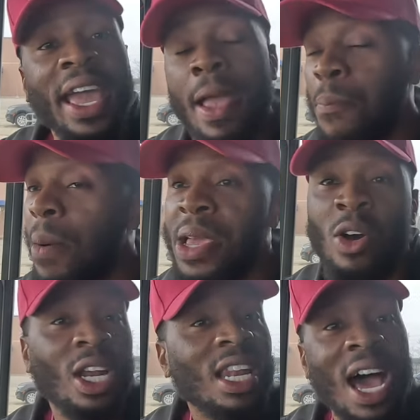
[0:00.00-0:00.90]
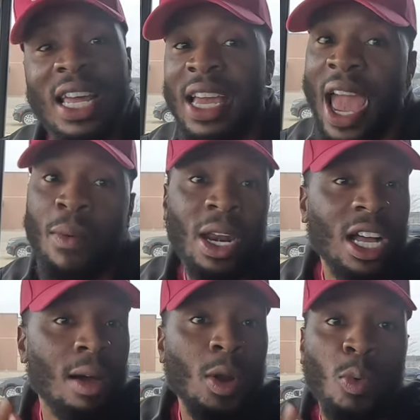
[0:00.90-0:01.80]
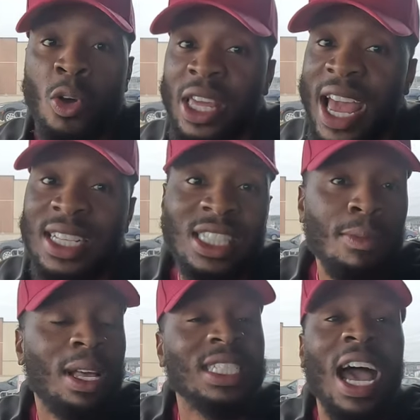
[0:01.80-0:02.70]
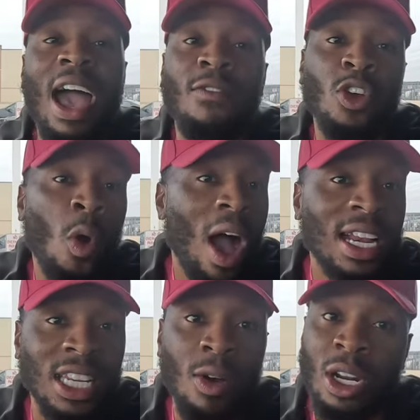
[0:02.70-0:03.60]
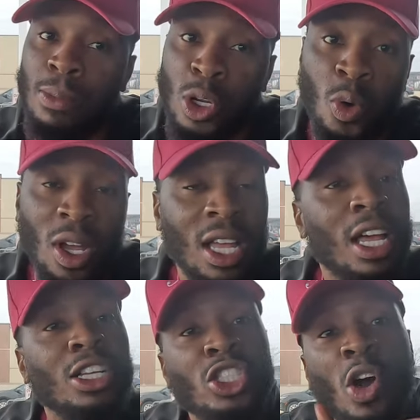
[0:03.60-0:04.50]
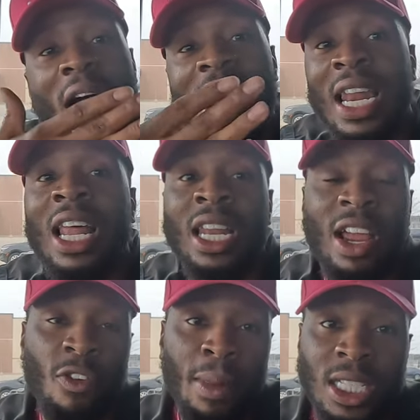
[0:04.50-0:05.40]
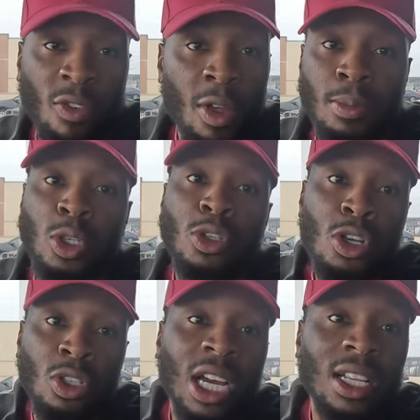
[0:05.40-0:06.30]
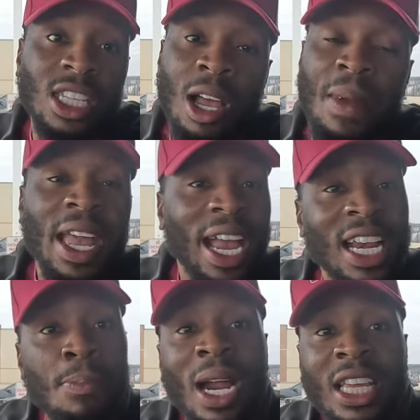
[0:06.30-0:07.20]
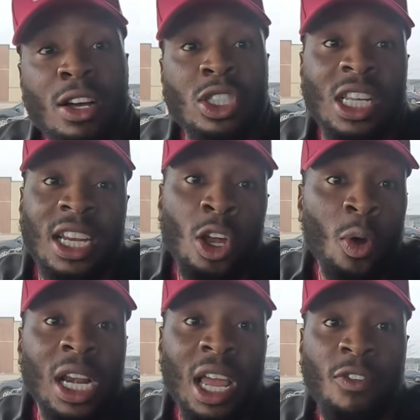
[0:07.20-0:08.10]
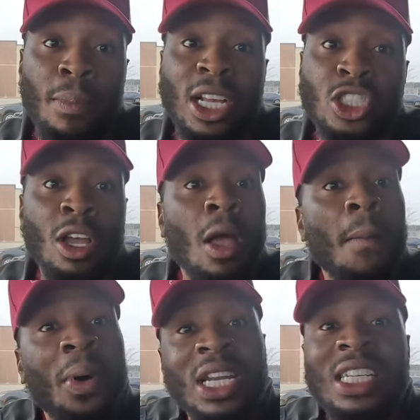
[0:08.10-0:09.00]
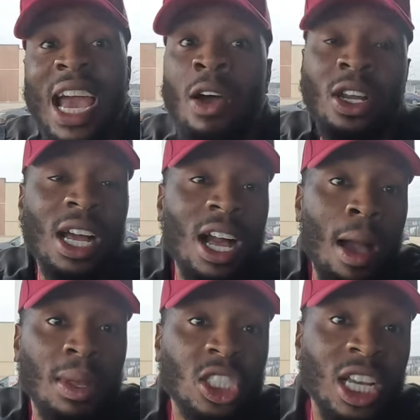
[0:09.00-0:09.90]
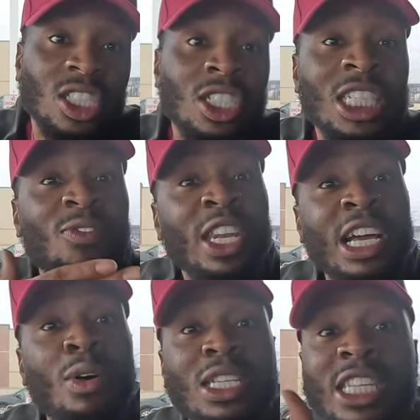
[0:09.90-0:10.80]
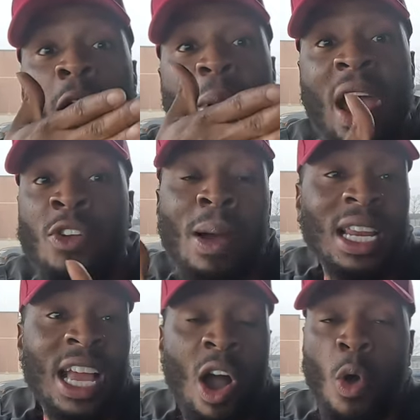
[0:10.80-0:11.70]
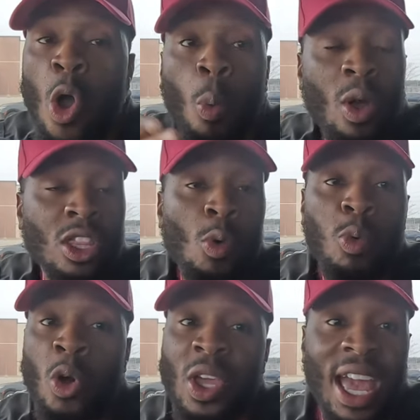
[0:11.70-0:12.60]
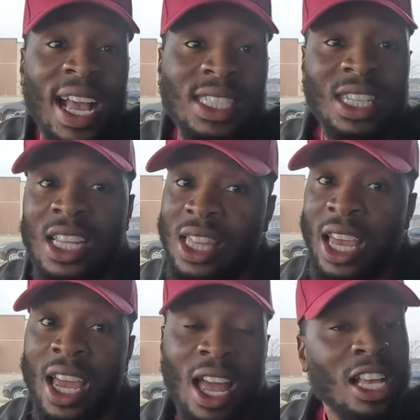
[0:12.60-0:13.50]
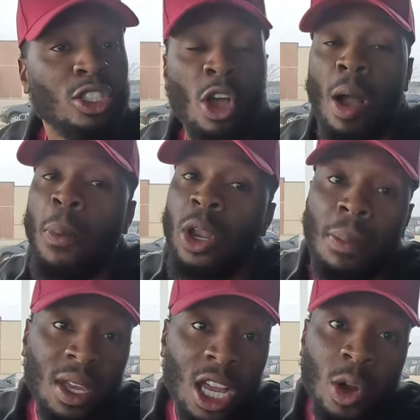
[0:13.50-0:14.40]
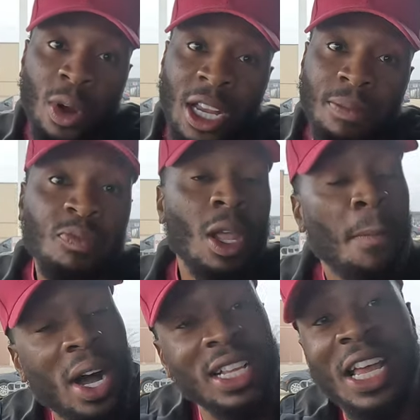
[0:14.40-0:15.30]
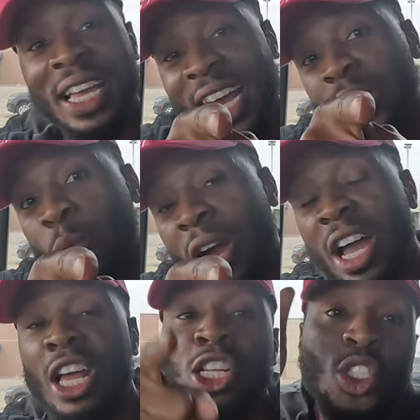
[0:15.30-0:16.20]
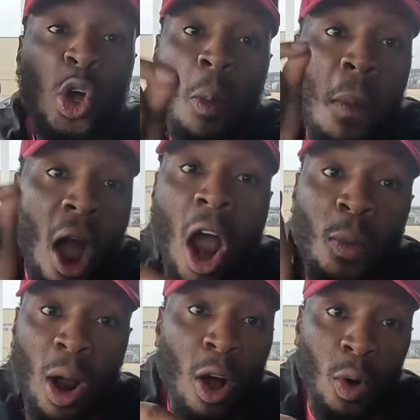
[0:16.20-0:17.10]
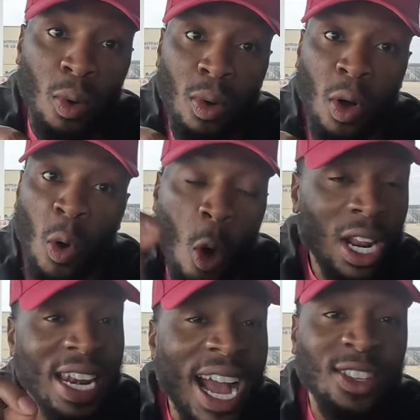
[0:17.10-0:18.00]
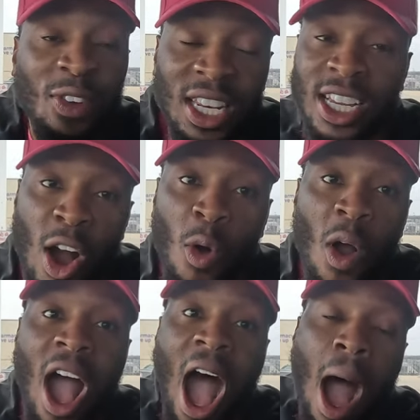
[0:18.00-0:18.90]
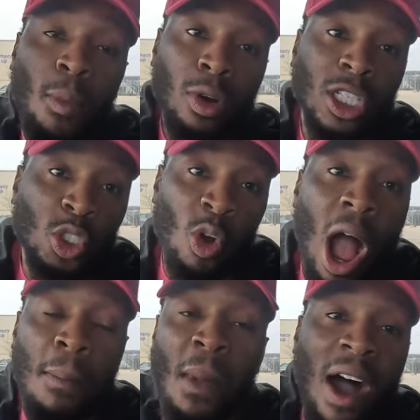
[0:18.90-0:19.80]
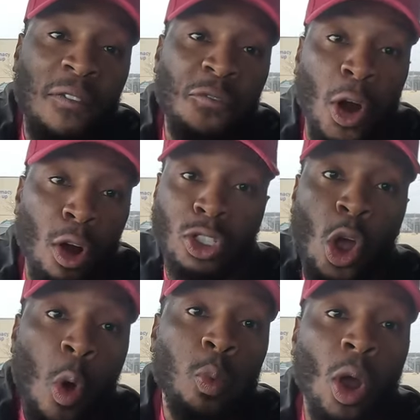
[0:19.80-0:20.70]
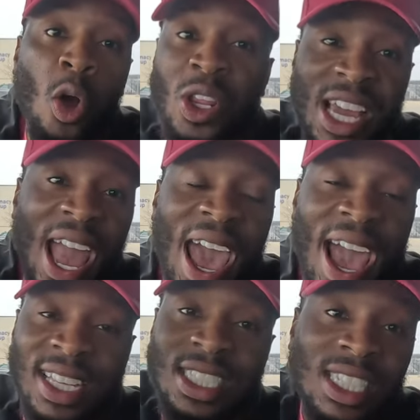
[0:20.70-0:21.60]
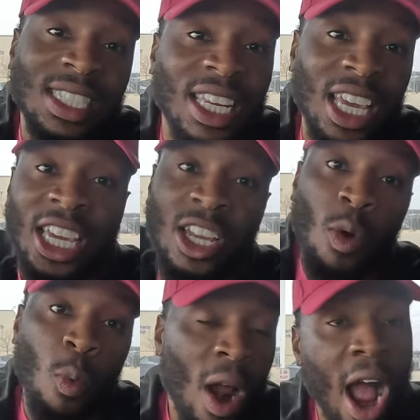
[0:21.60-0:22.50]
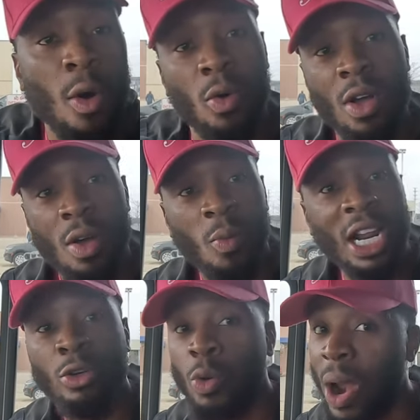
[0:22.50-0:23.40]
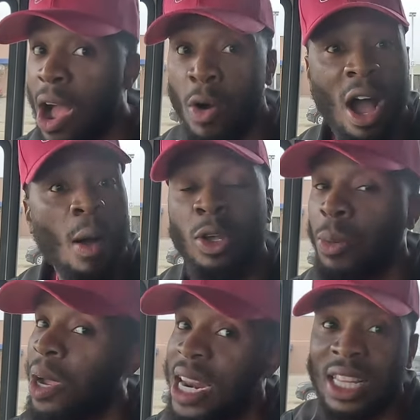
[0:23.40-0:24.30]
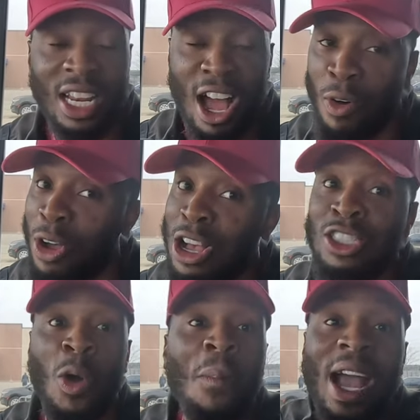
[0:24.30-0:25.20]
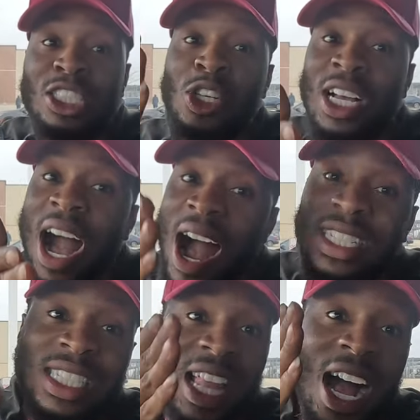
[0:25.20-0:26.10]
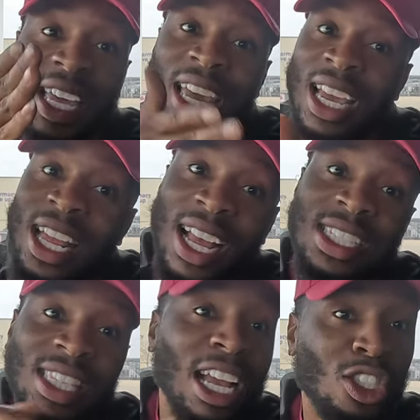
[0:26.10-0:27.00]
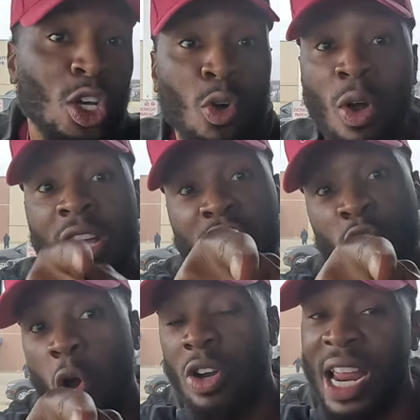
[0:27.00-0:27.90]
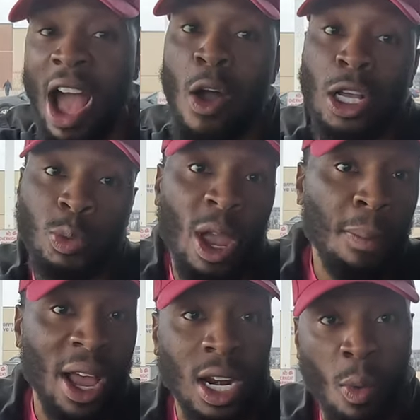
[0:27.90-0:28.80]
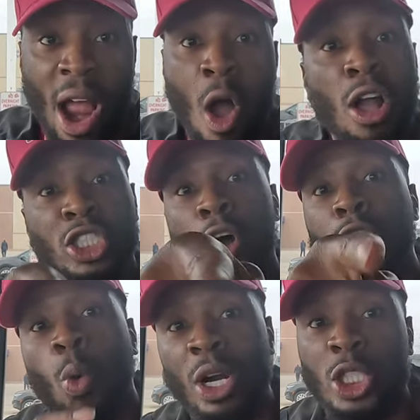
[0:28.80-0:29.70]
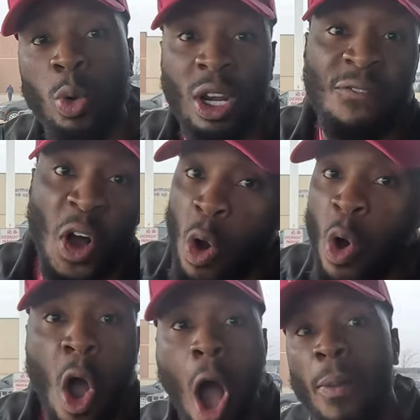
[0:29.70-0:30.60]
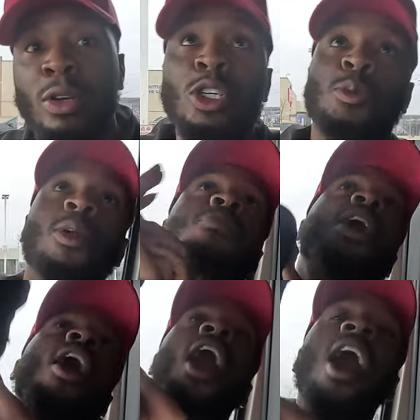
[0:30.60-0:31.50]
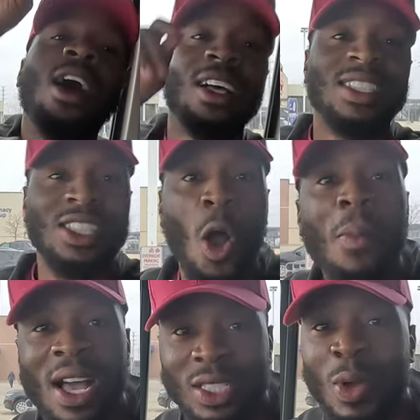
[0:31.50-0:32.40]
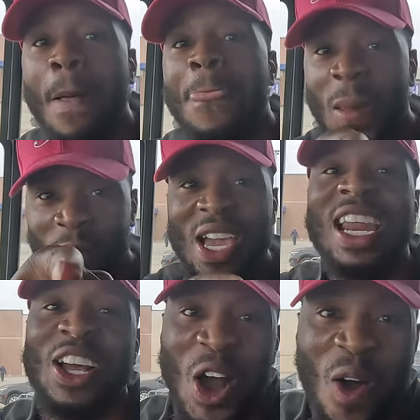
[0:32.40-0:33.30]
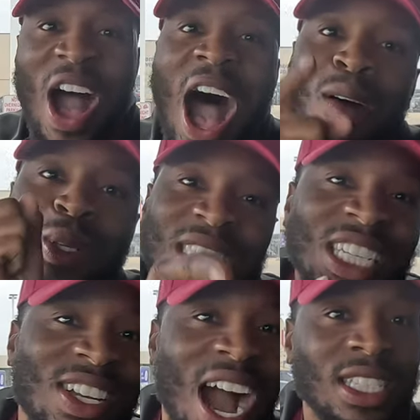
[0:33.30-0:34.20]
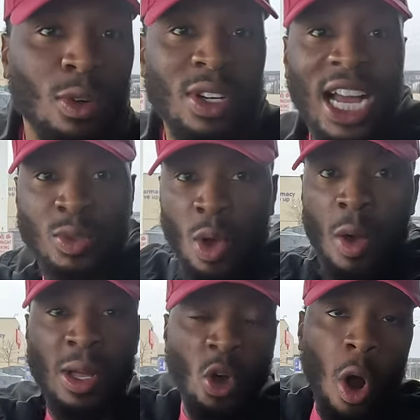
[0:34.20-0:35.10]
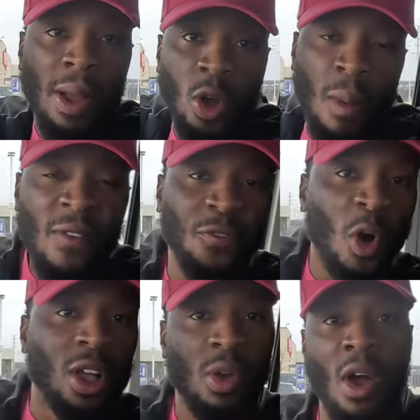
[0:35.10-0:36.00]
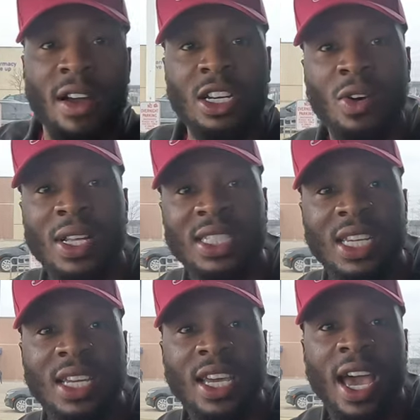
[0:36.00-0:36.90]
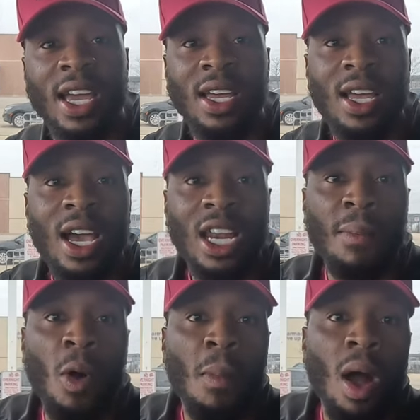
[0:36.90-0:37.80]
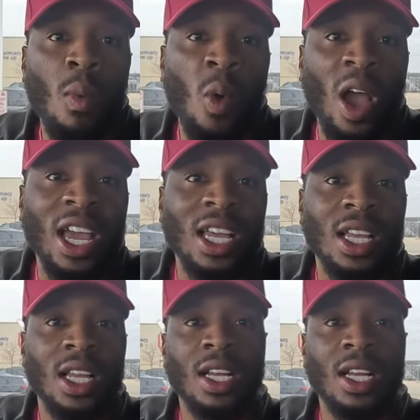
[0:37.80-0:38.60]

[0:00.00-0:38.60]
He put me on a lot of game when it comes to Roadie XD because I have no idea what I'm doing. So I got a lot of information from him. So huge shout out to him. Anybody else that know any information, put it down in the comment section. This video is to help everybody out with the Roadie XD thing. So y'all can pull up and get green. But guess what? Tomorrow, on the next video, I'm going to drop my first Roadie XD route when I do the route. I want the money, not the cloud. So make sure you guys lock in and stay tuned because it's going down because we ain't playing around because all 2024, all we doing is put up the uh, But guess what? We got to go. I will see you guys on the next one. We going, we going, we flowing. You already know that, DDK. And I'm on my way.